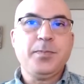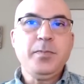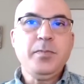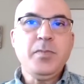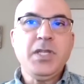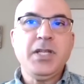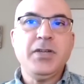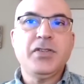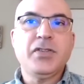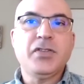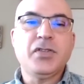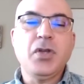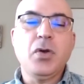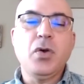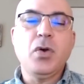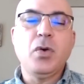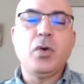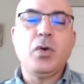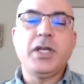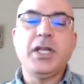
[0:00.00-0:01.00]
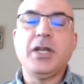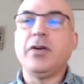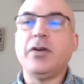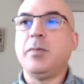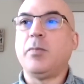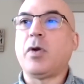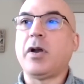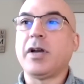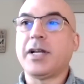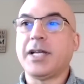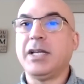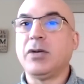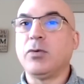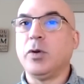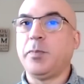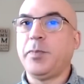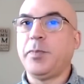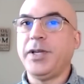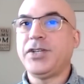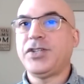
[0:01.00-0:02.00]
So, in marketing, we're
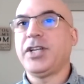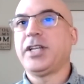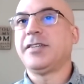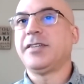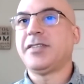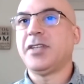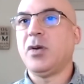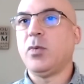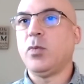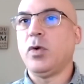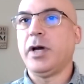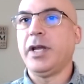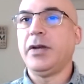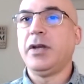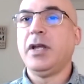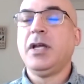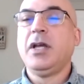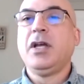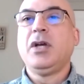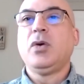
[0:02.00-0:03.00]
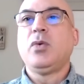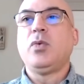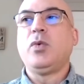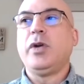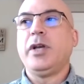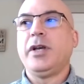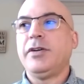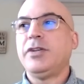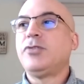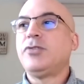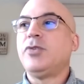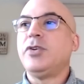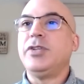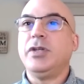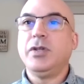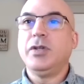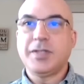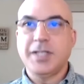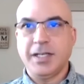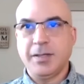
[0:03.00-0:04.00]
pitching to someone, we're
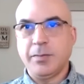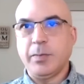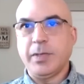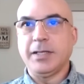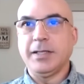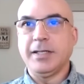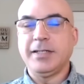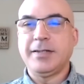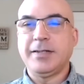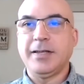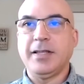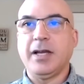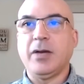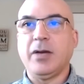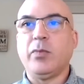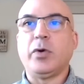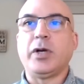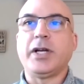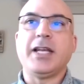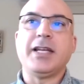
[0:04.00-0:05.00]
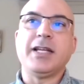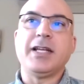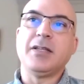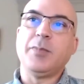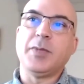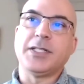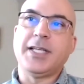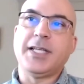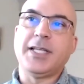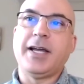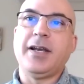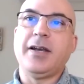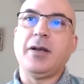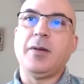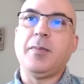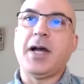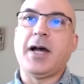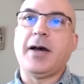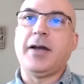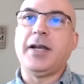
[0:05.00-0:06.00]
introducing Bitly to them, we're getting them excited
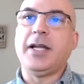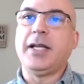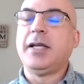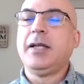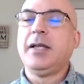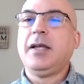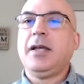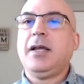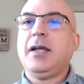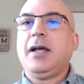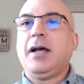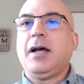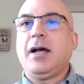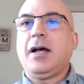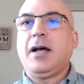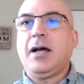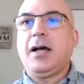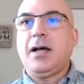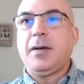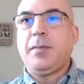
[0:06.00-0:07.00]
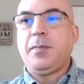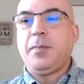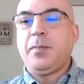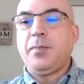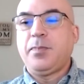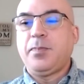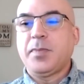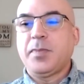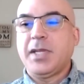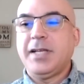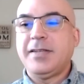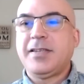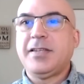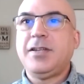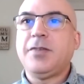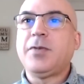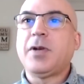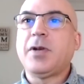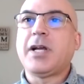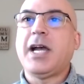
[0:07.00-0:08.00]
about it. It's a
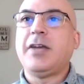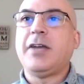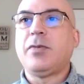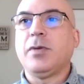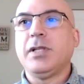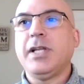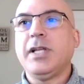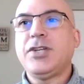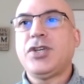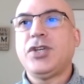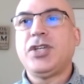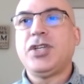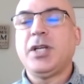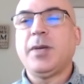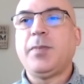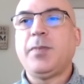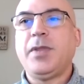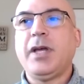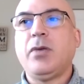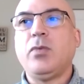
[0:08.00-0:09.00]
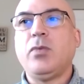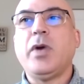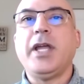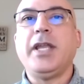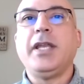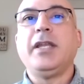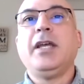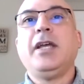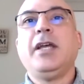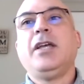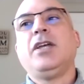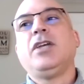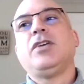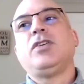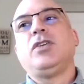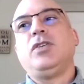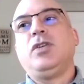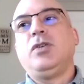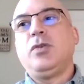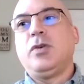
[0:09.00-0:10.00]
different kind of relationship than when
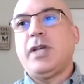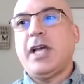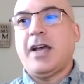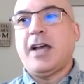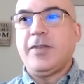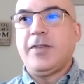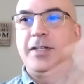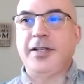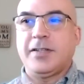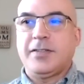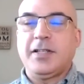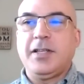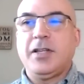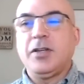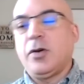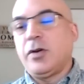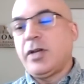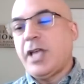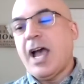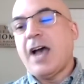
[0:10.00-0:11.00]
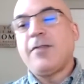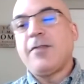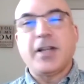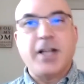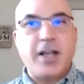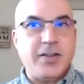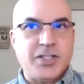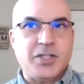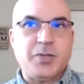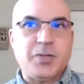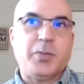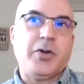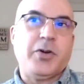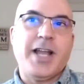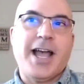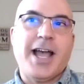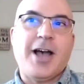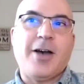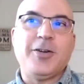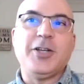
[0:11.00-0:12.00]
you have a customer
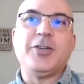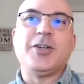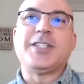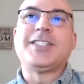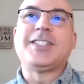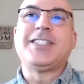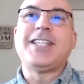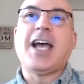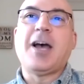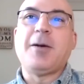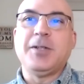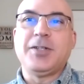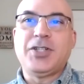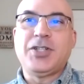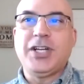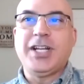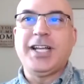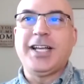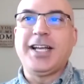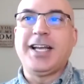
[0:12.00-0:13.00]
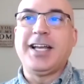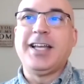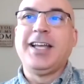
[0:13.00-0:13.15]
now and you're establishing